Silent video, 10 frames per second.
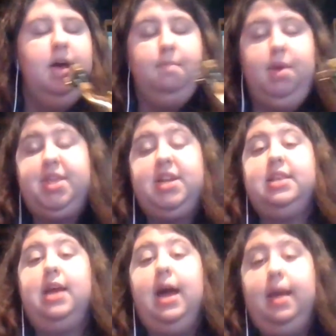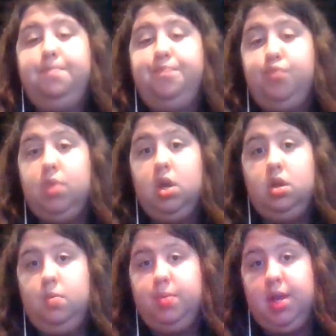But this time,
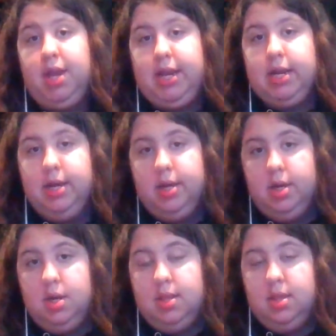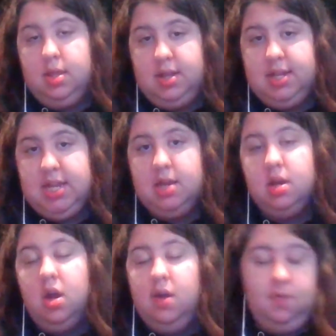you played the C
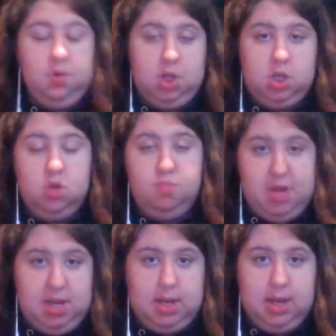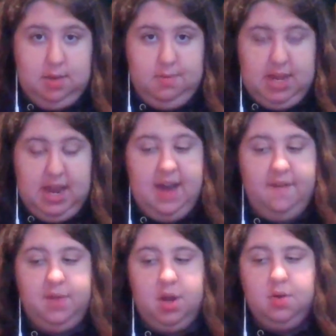for only 2 beats, because it was a half
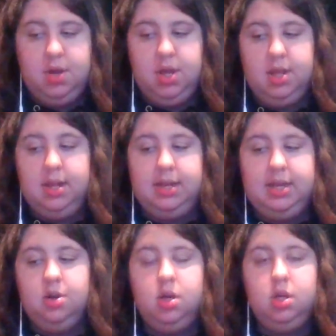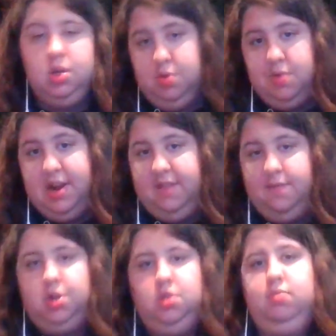note. And then here, you would rest
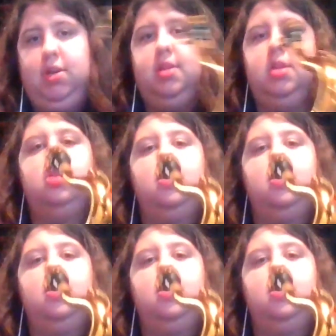for 2 beats, so